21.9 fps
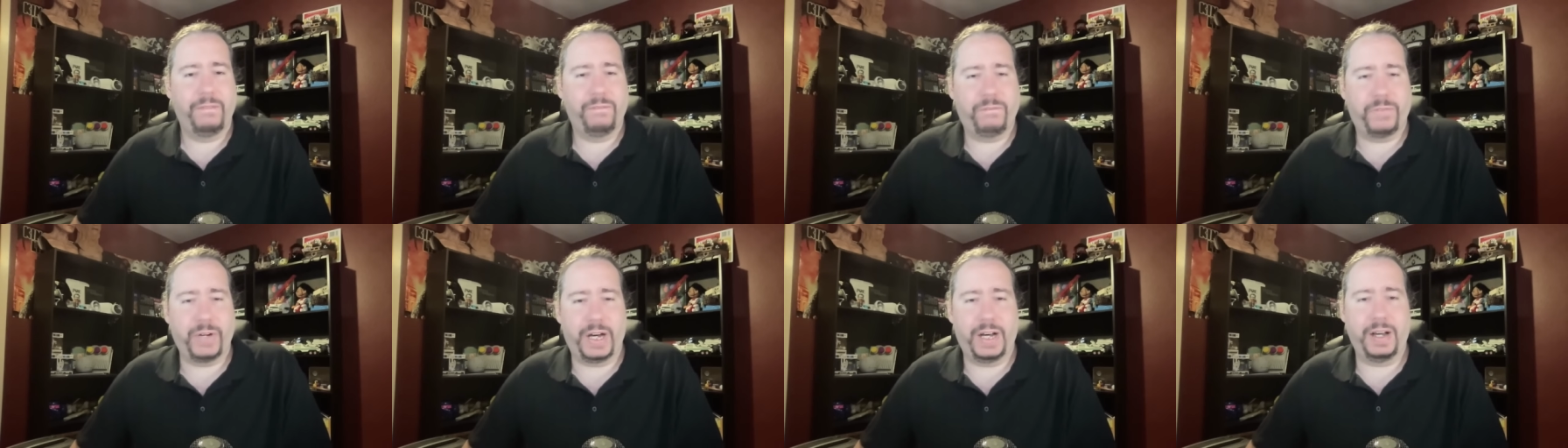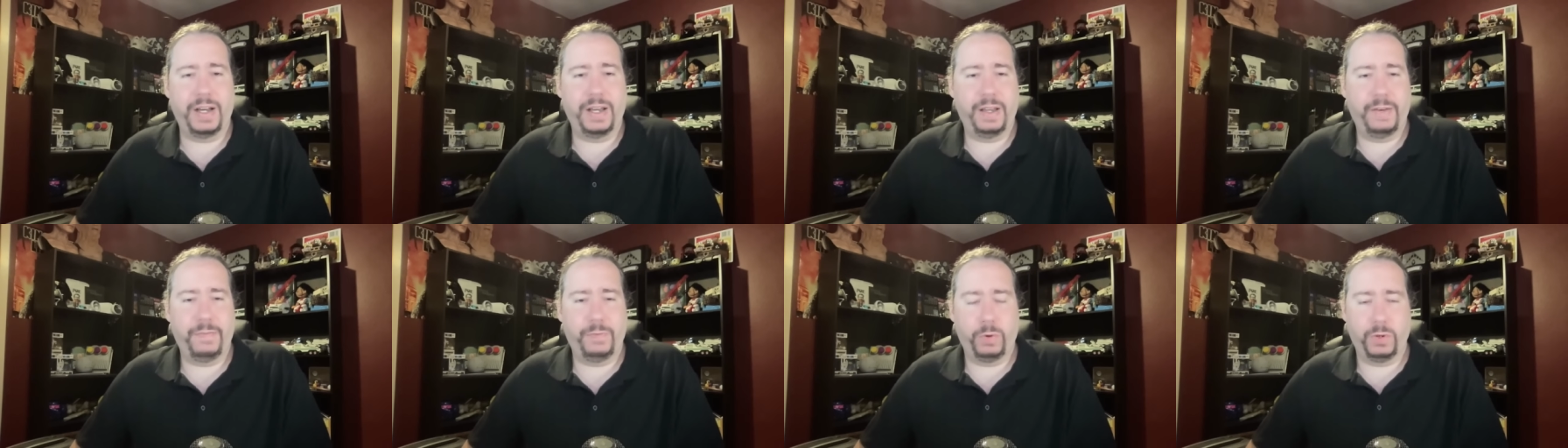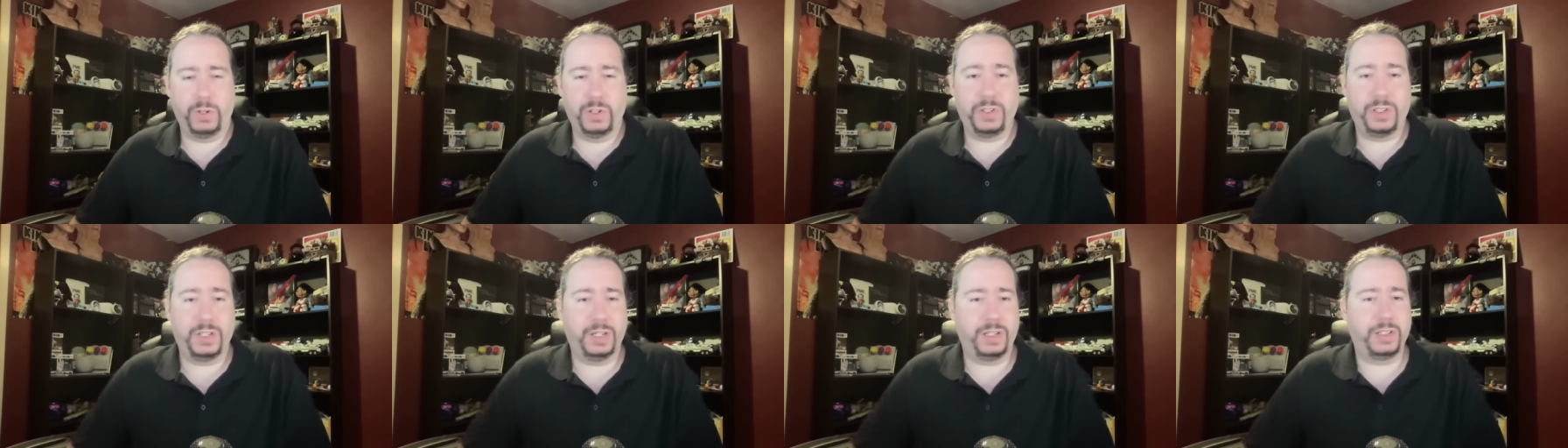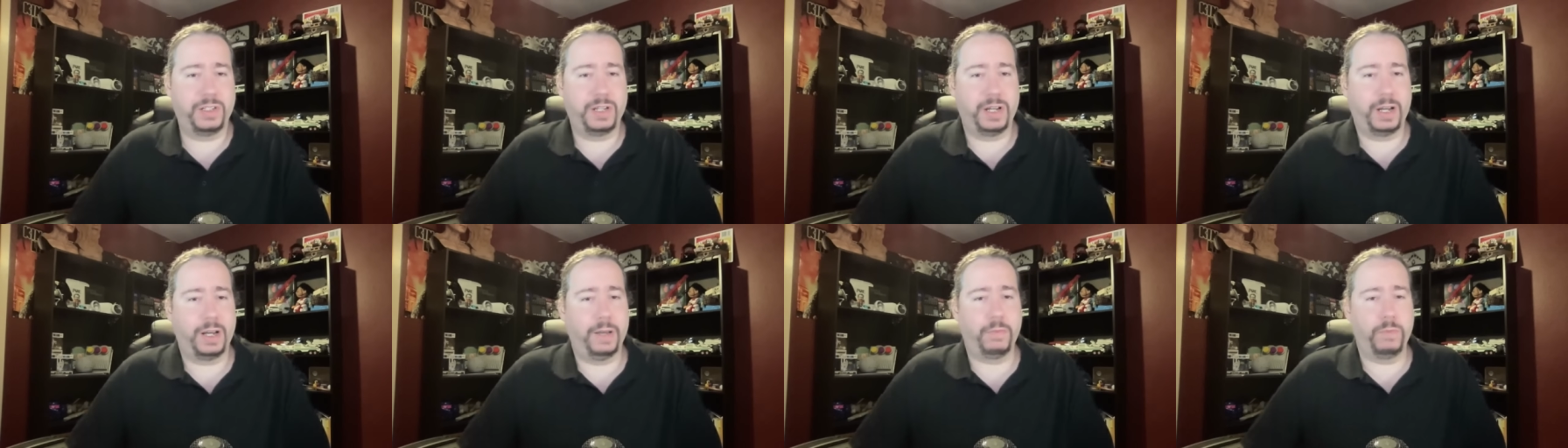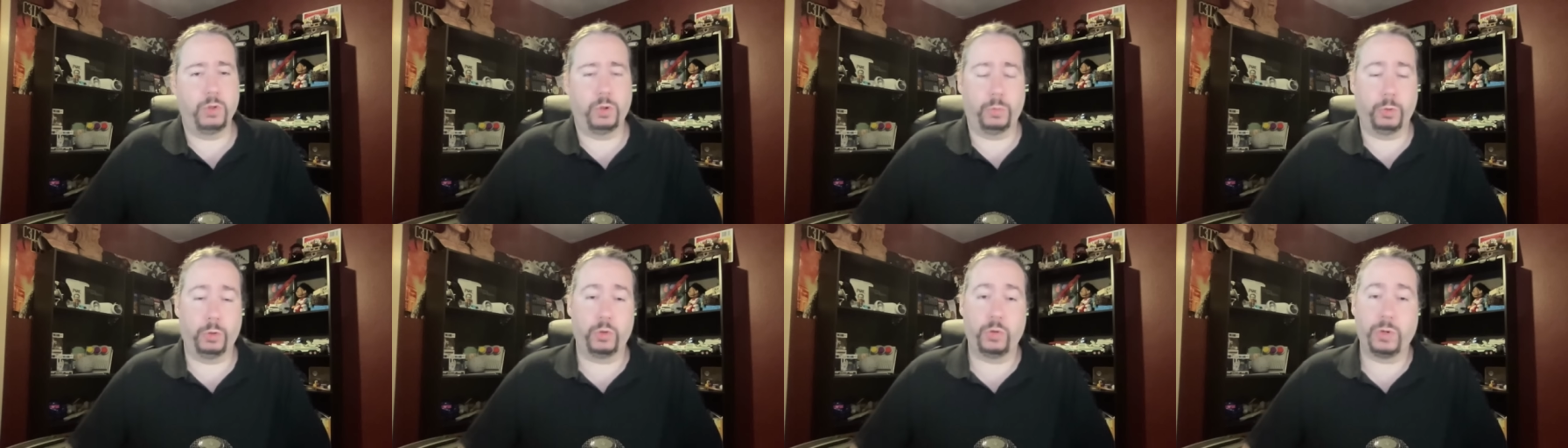five or six times
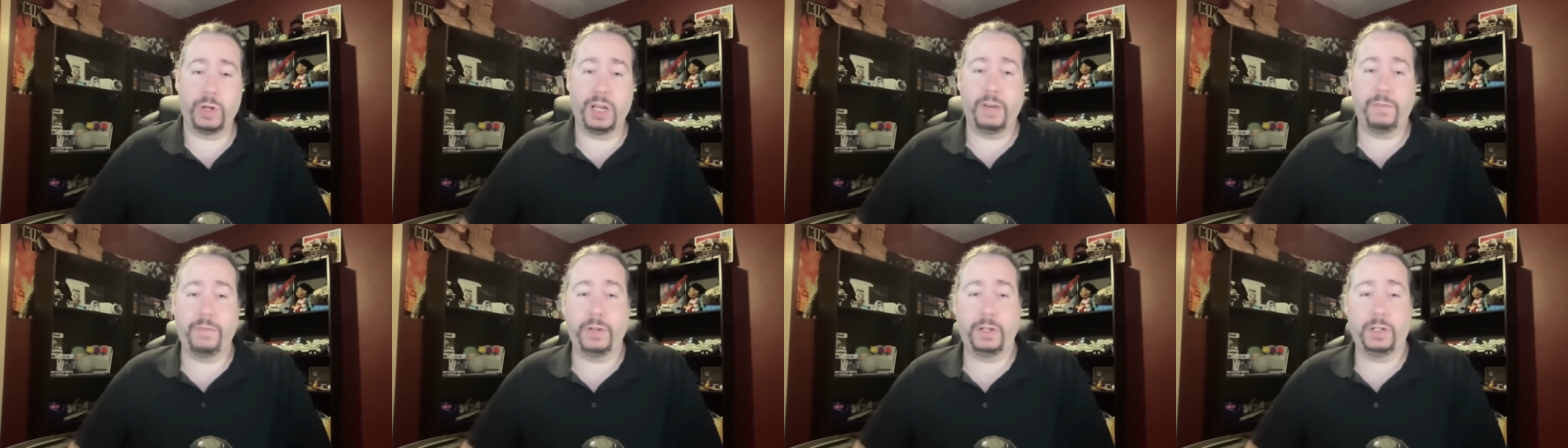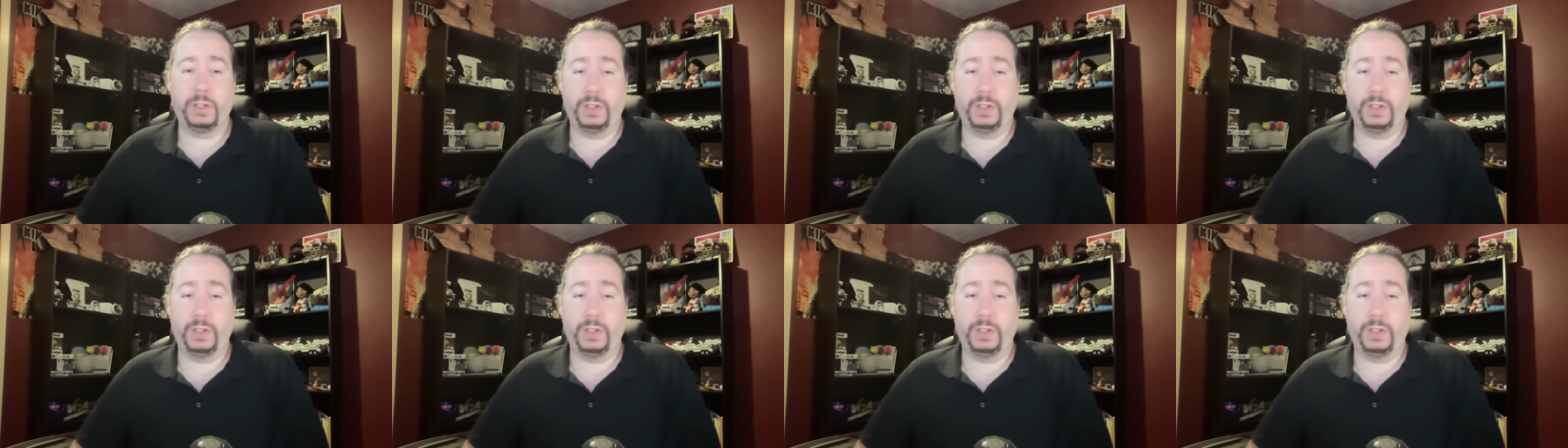normal traffic.